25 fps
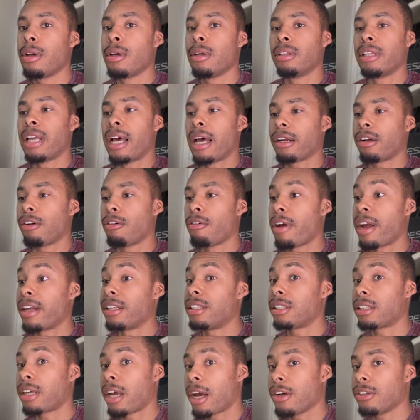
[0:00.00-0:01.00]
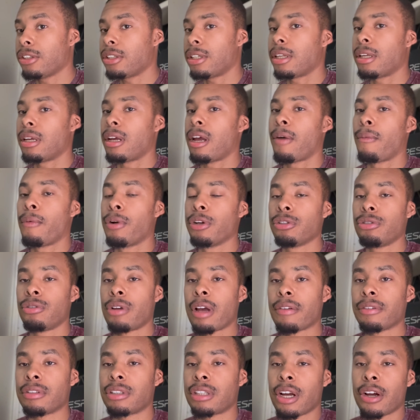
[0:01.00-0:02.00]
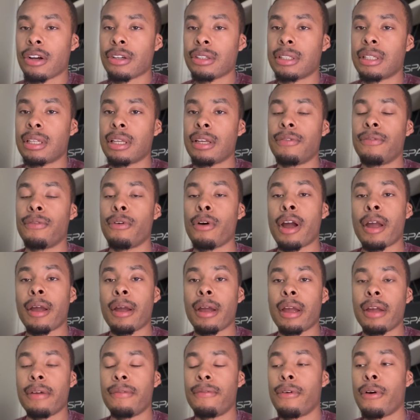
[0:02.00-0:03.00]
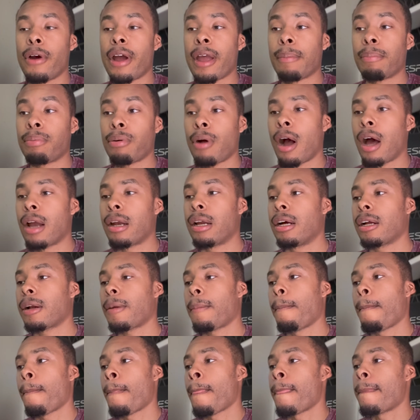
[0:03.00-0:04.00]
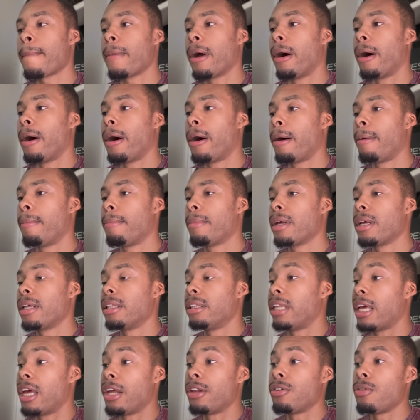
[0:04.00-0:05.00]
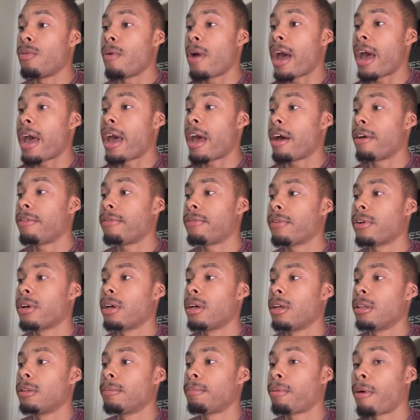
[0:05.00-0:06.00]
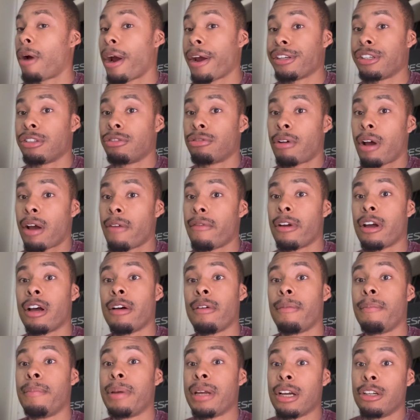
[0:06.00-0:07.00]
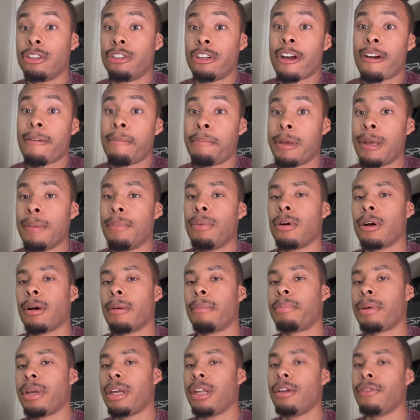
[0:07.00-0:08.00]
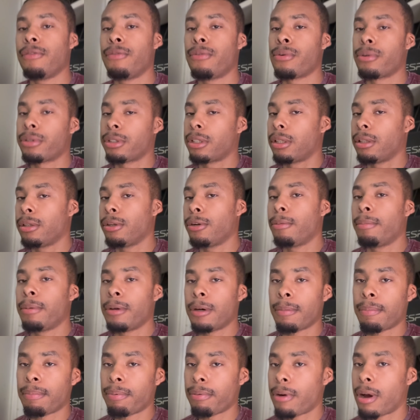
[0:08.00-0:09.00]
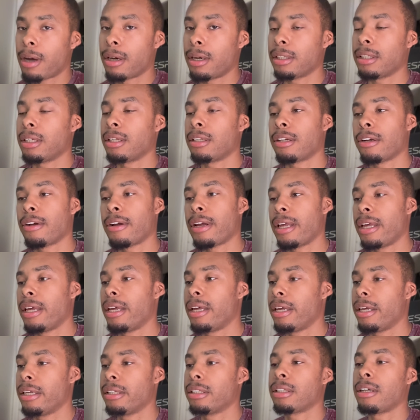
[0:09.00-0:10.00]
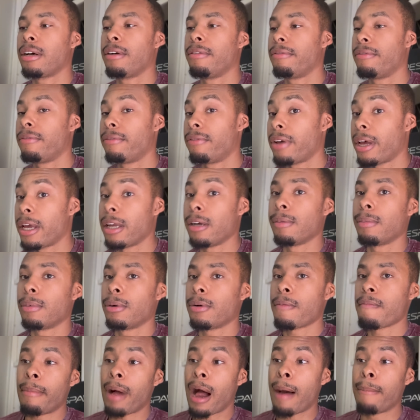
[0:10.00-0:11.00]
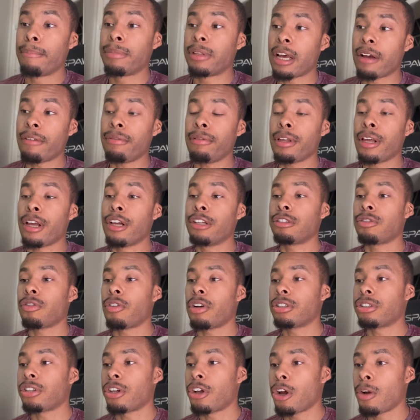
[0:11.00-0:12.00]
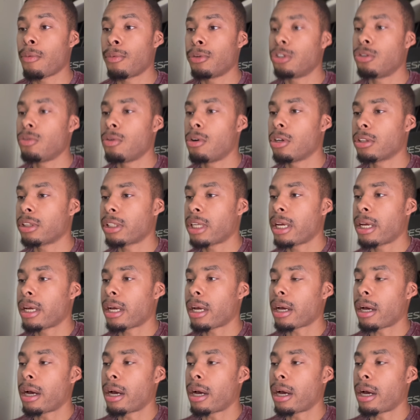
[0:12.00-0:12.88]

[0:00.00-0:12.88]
That creates scarcity. And once you have scarcity for a product, then you have price driving up because you have people competing for the little bit of product that there is available. I'm definitely interested in hearing what you all think.